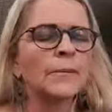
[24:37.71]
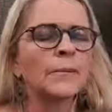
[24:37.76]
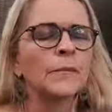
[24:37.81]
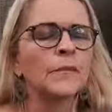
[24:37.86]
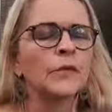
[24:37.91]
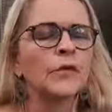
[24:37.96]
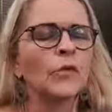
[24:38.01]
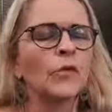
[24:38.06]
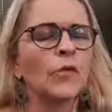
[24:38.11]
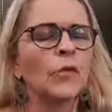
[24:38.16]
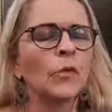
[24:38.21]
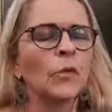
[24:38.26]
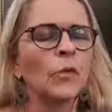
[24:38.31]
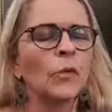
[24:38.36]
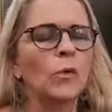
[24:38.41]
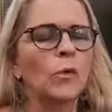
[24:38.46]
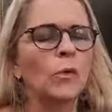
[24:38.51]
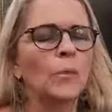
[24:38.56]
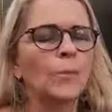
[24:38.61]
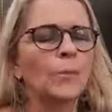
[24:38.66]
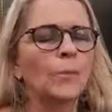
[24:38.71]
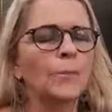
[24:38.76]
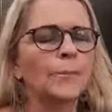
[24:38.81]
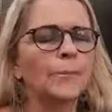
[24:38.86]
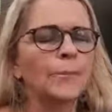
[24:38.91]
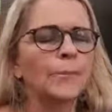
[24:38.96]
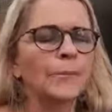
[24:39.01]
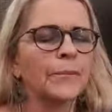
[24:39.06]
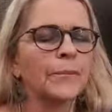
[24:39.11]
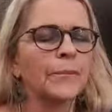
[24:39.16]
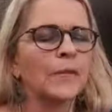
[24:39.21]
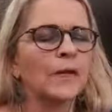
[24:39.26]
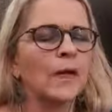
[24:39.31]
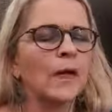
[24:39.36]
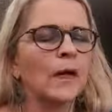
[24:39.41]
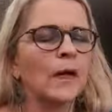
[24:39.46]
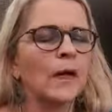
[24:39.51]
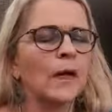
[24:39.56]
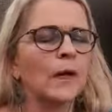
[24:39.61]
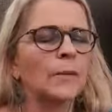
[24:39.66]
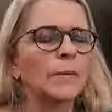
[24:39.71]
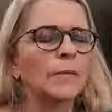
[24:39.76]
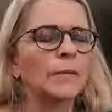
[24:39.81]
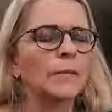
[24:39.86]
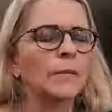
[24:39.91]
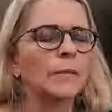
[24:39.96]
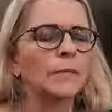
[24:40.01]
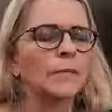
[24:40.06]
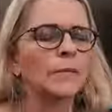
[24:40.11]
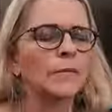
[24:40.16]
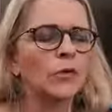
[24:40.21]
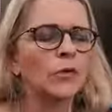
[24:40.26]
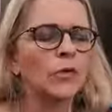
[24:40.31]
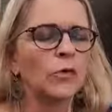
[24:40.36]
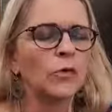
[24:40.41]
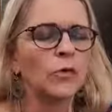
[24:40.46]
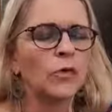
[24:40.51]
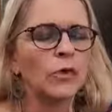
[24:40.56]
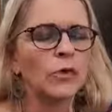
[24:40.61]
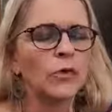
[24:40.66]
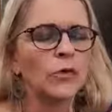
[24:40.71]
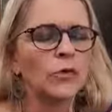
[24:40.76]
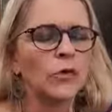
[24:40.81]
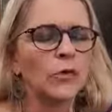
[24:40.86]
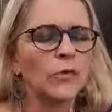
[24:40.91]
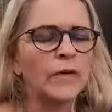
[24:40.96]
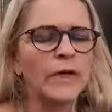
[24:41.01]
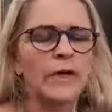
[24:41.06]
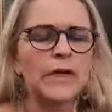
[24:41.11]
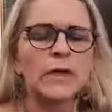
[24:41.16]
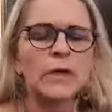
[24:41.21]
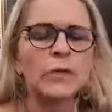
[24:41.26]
to when